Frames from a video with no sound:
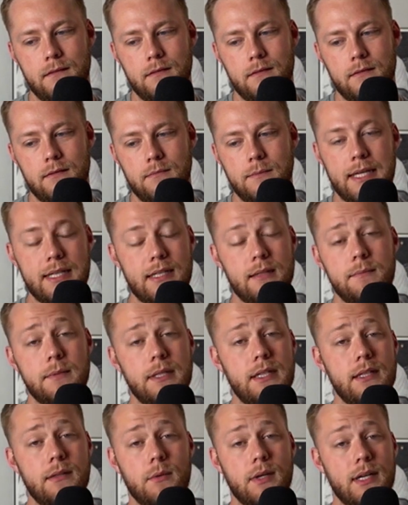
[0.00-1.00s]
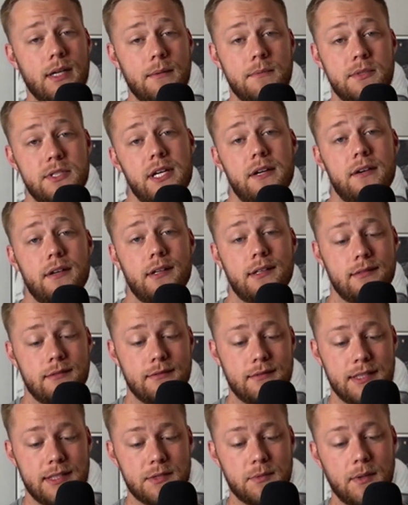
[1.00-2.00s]
make it be what I'm sharing
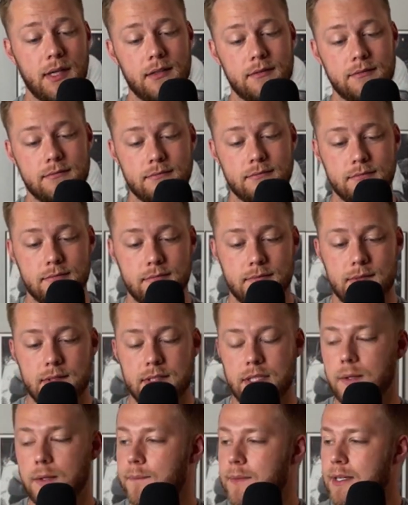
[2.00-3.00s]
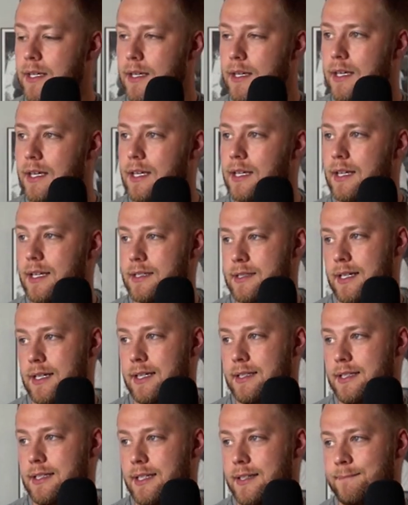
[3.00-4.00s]
as well. So that's an
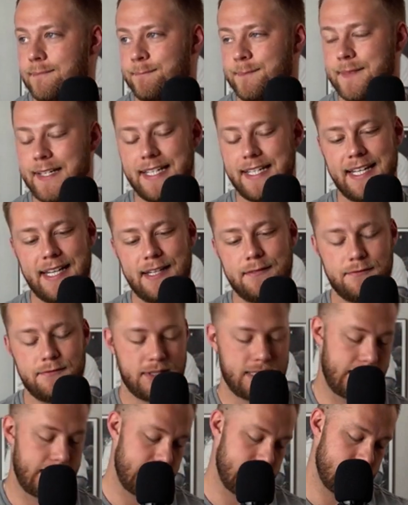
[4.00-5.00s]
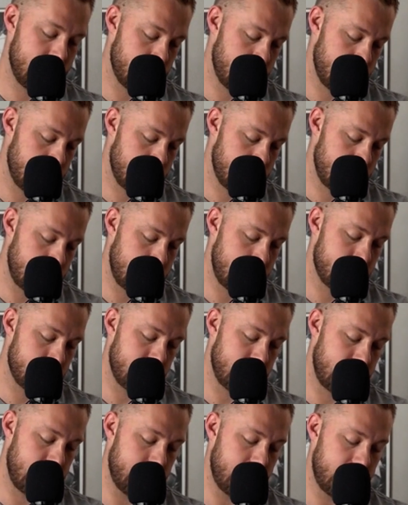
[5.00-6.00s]
idea I had for that as well. I just want
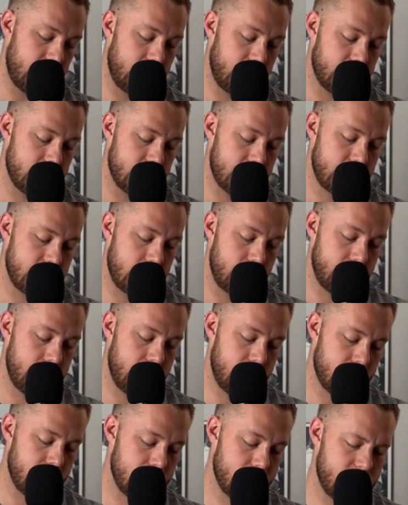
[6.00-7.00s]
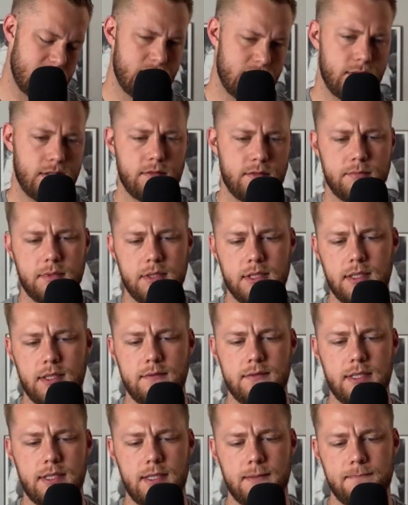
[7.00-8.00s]
to keep an eye on the time here. I do have plenty of
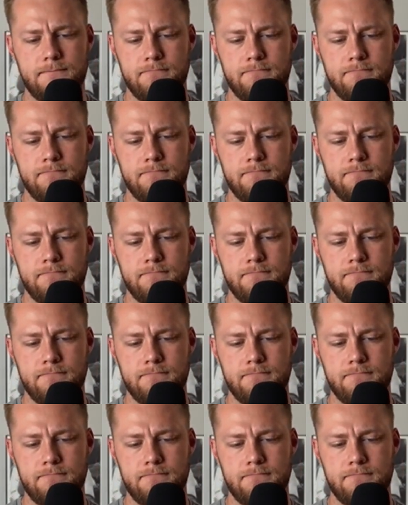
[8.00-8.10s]
time.